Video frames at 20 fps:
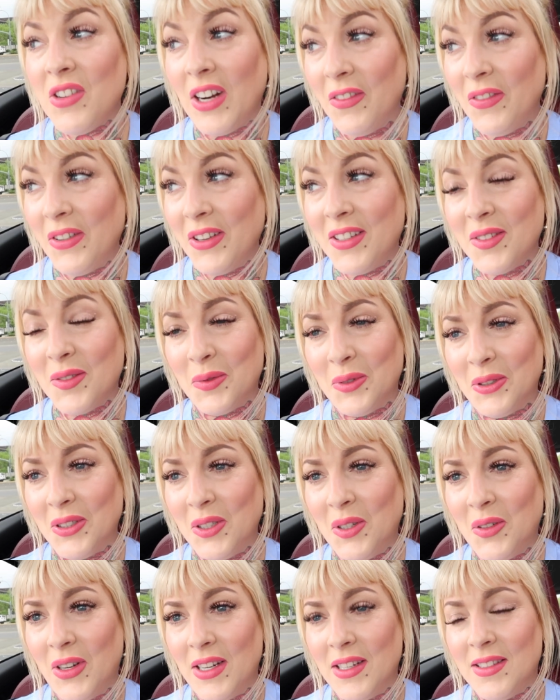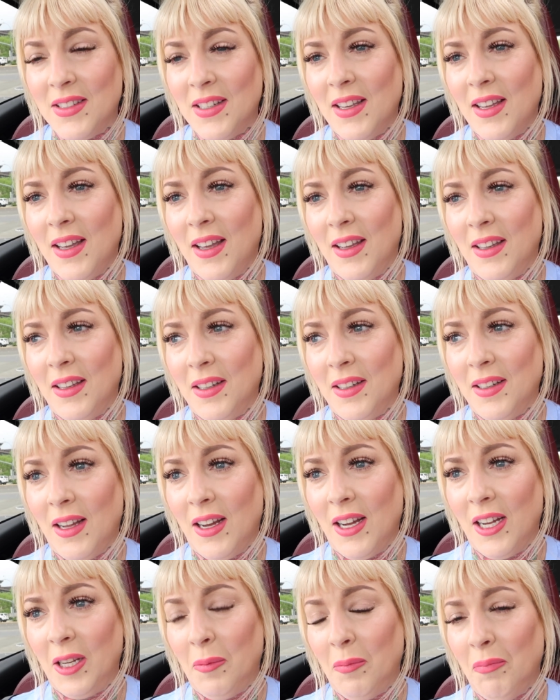Traffic is really crazy and
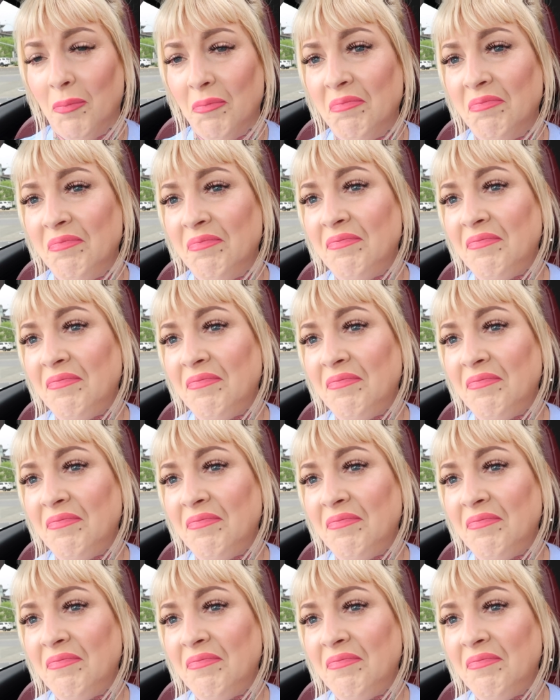I'm